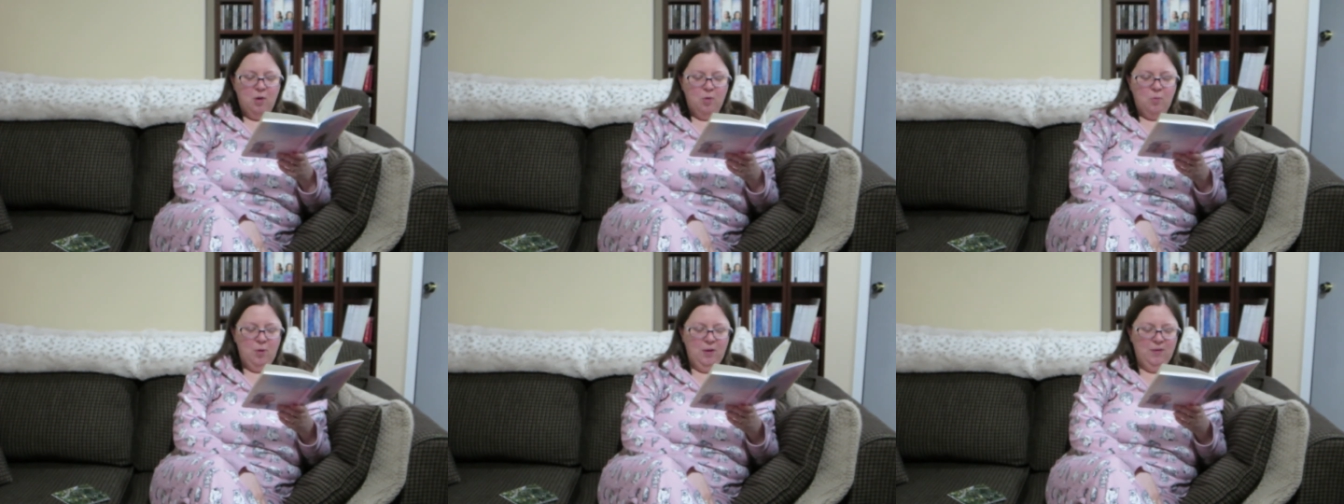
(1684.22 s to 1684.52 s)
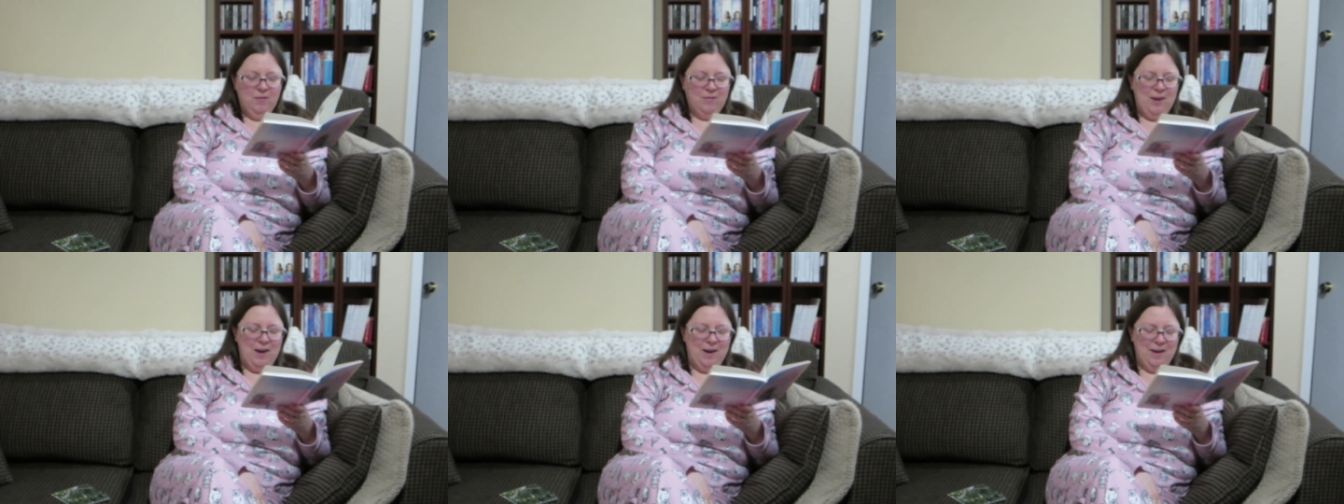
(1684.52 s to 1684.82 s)
we
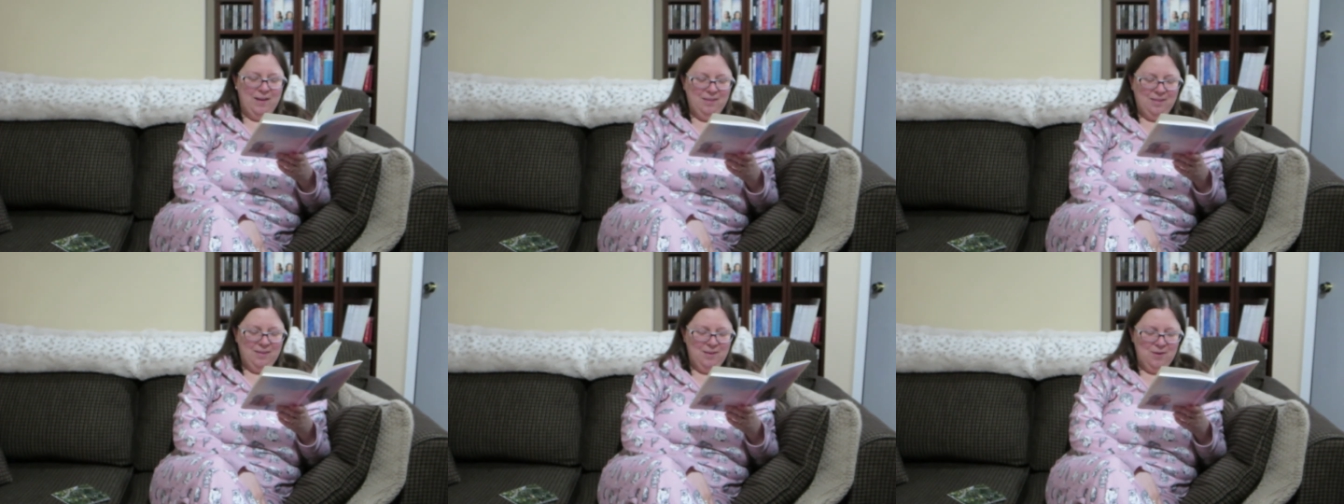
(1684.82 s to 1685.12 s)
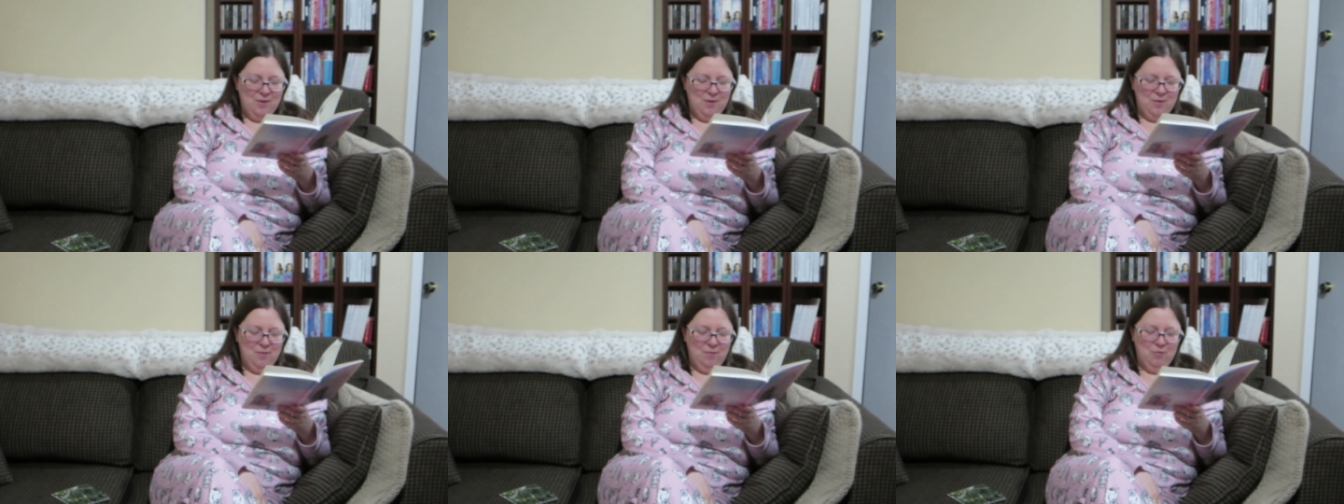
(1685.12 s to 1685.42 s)
sat
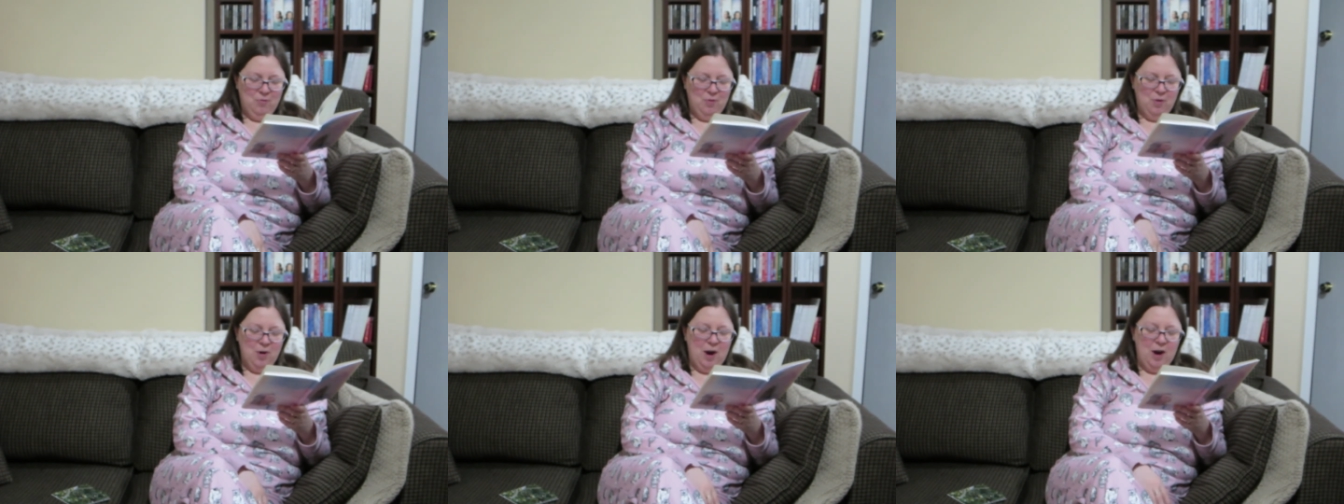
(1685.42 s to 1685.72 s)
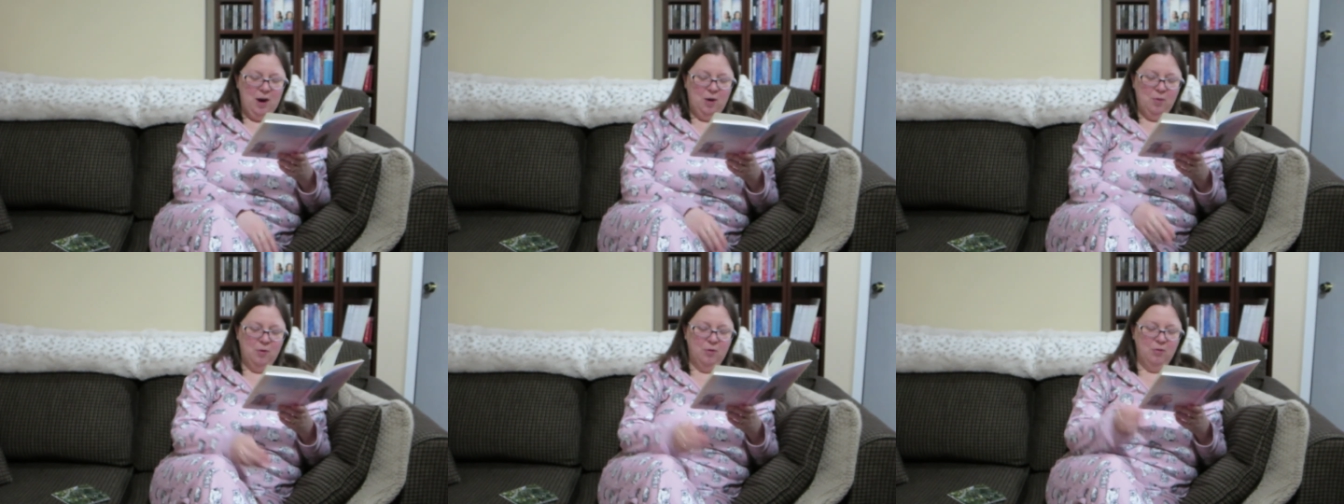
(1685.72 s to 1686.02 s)
there for
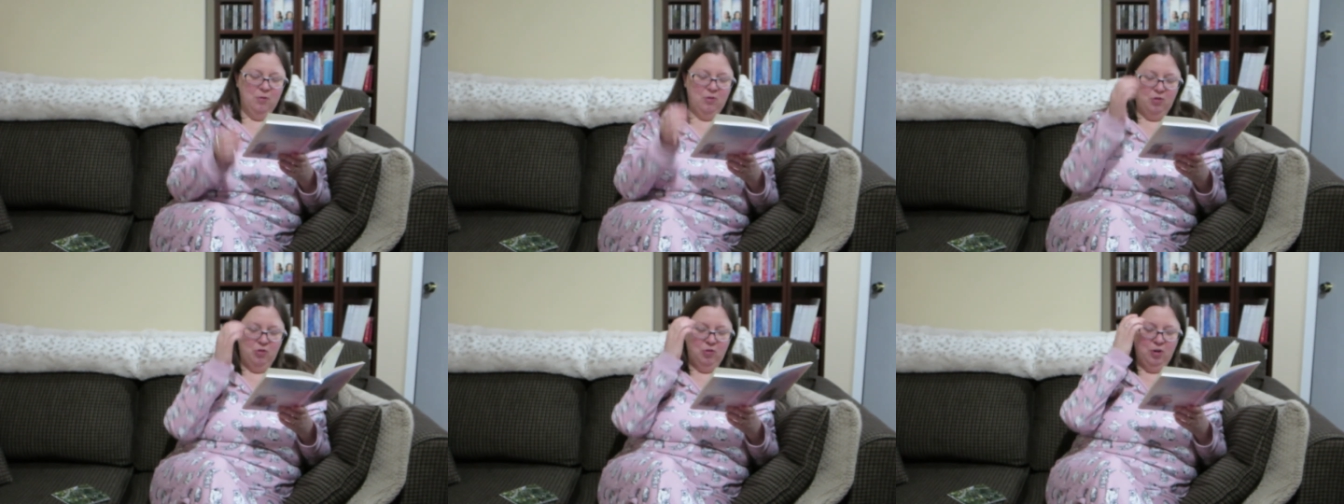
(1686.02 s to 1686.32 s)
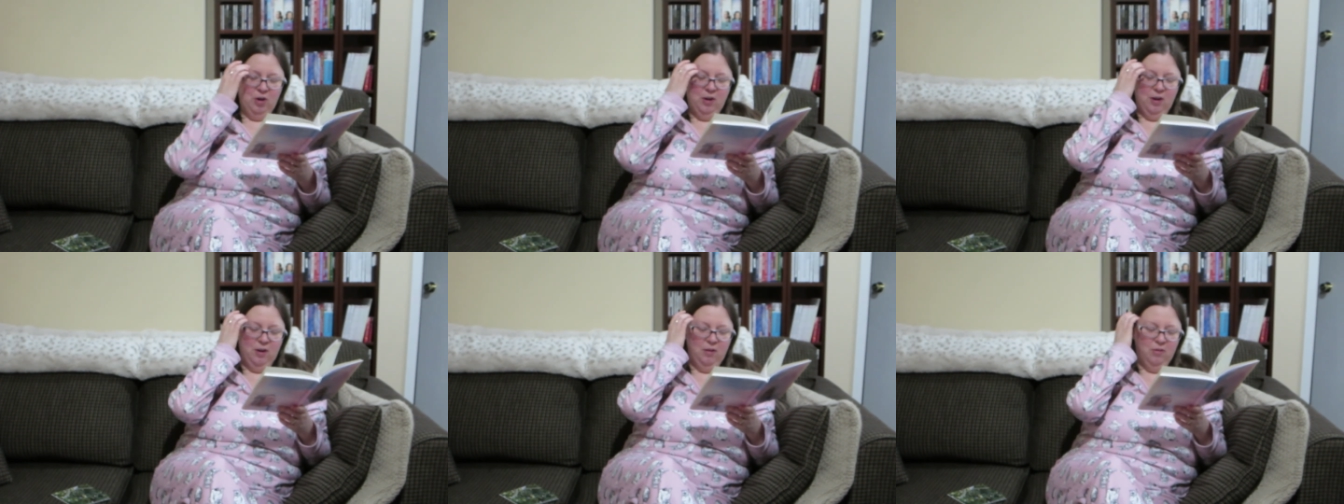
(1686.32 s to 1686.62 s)
hours
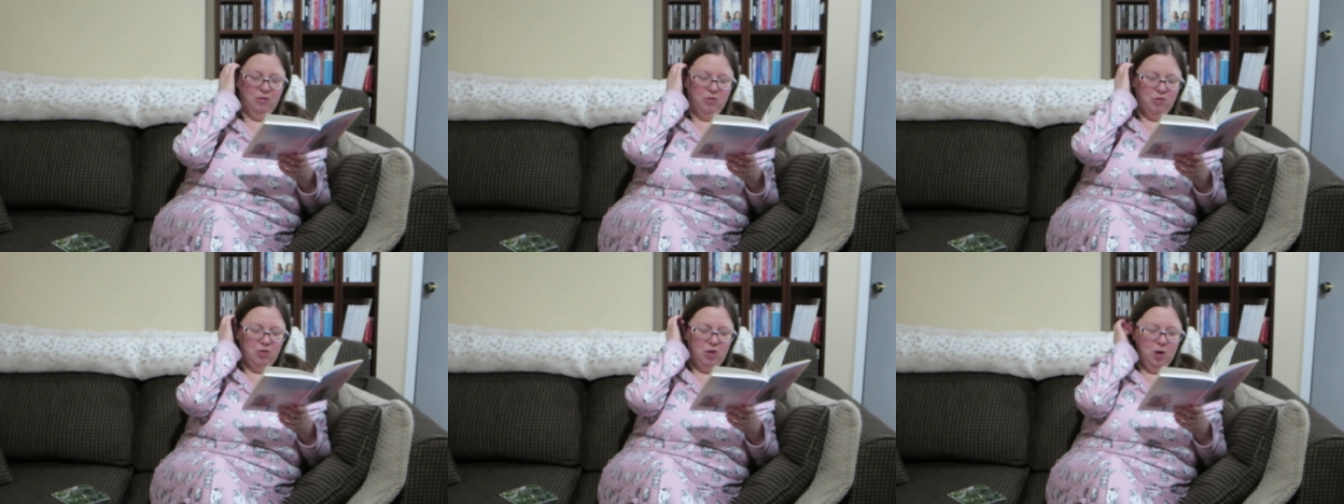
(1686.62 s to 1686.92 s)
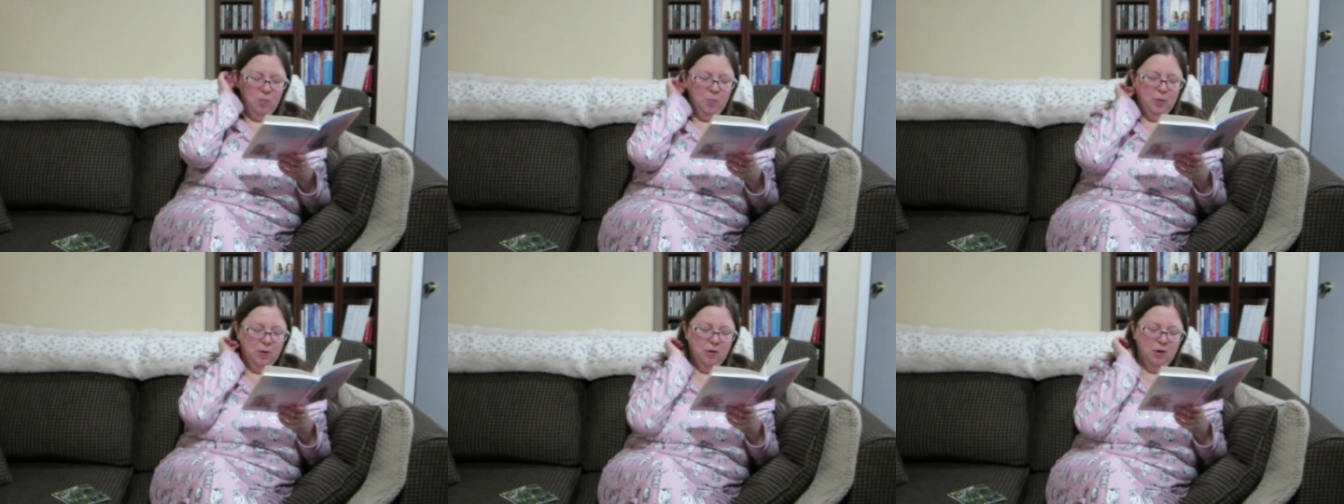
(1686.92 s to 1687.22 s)
drinking
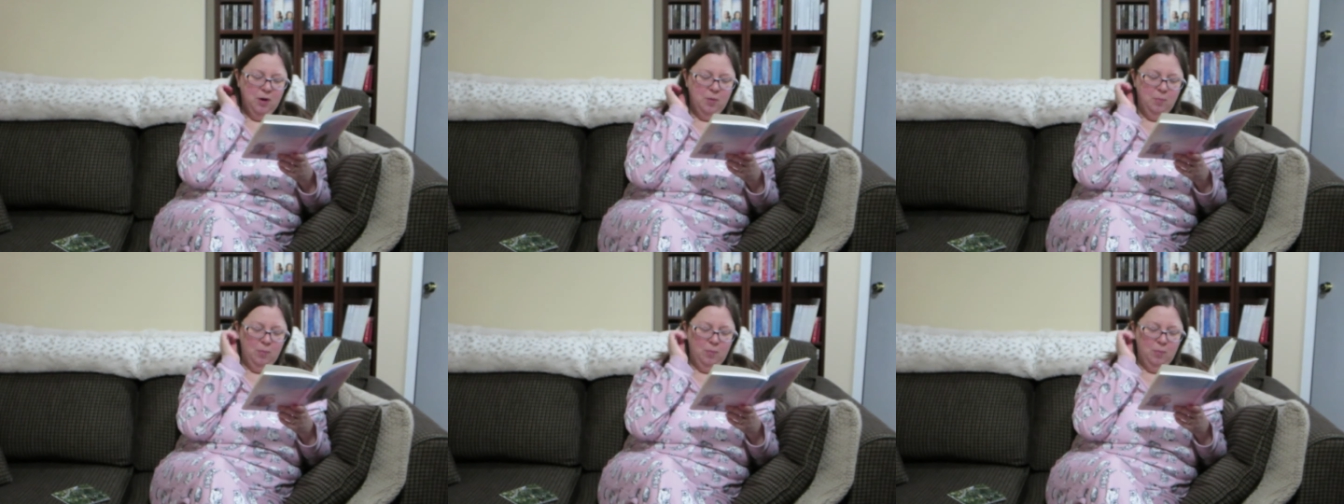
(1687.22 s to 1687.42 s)
strawberry